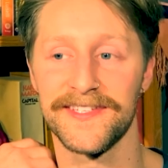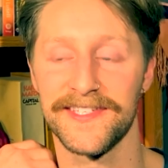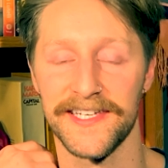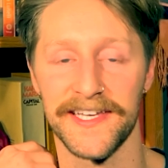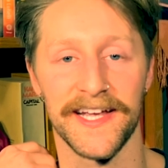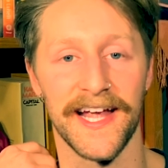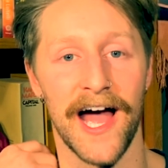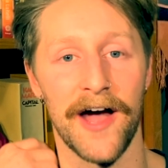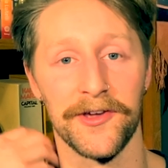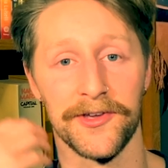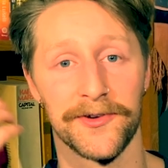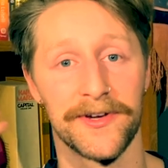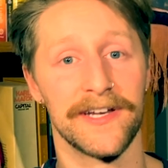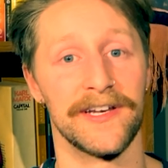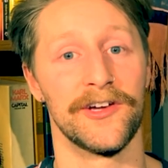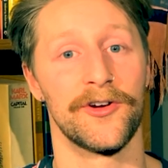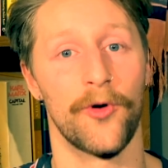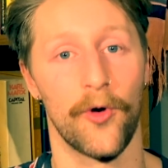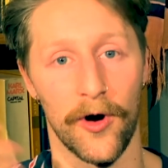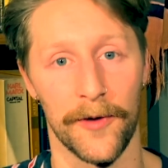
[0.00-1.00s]
seeing how you
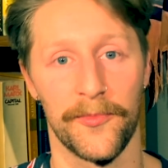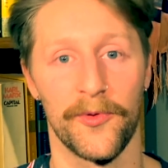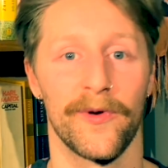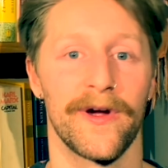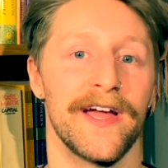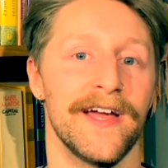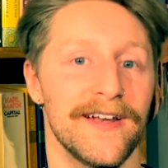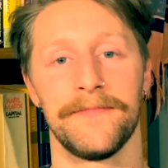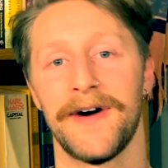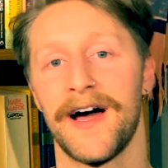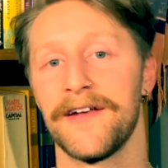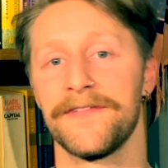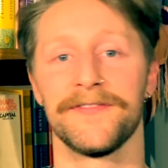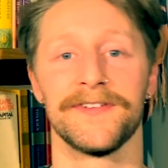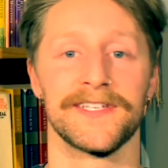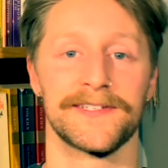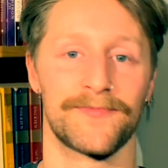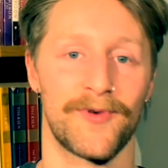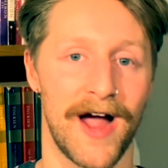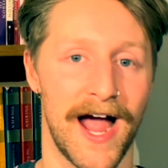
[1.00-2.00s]
can incorporate
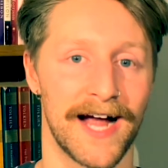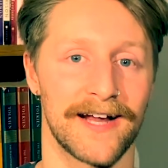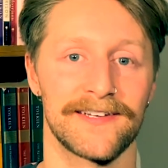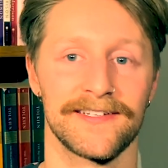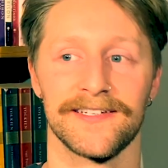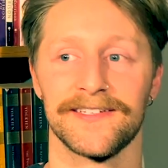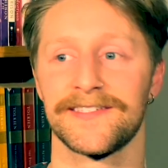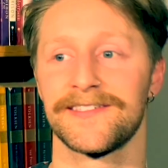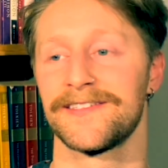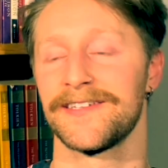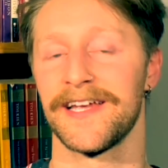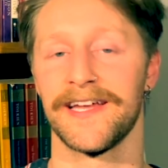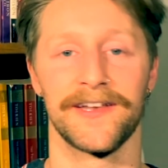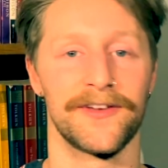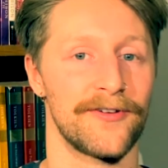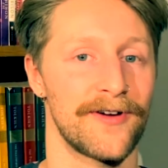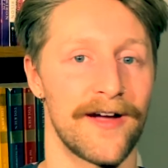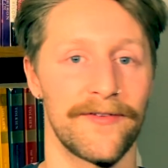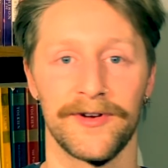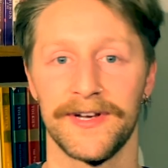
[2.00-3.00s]
mindfulness practice in
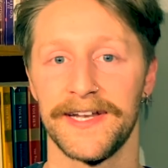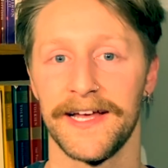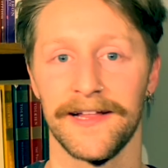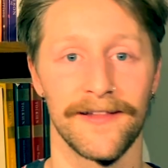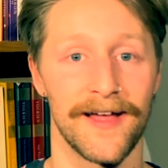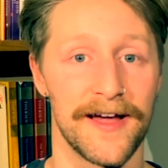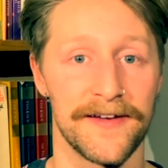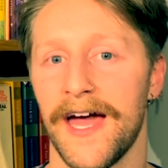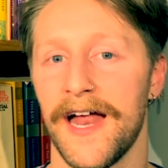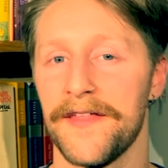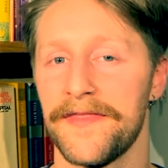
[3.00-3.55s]
your everyday life.